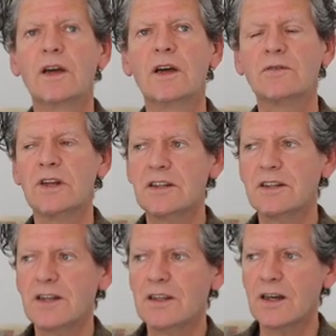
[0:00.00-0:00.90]
I'm glad I
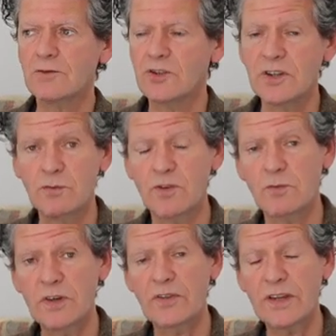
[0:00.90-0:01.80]
did that. It was a really
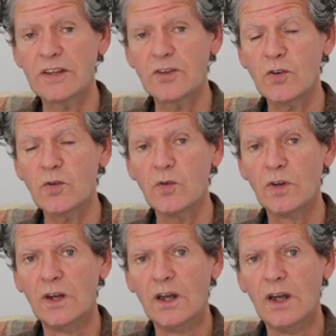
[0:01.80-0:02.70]
worthwhile thing to do,
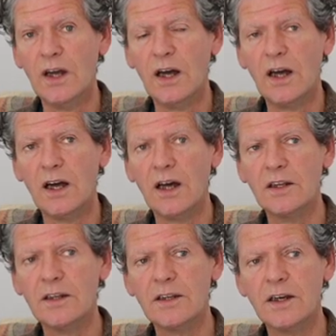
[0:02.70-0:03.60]

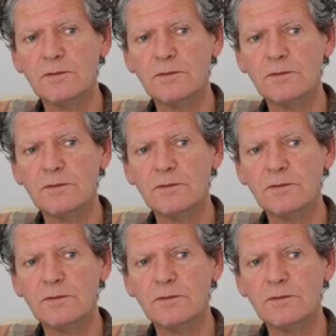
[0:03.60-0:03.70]
and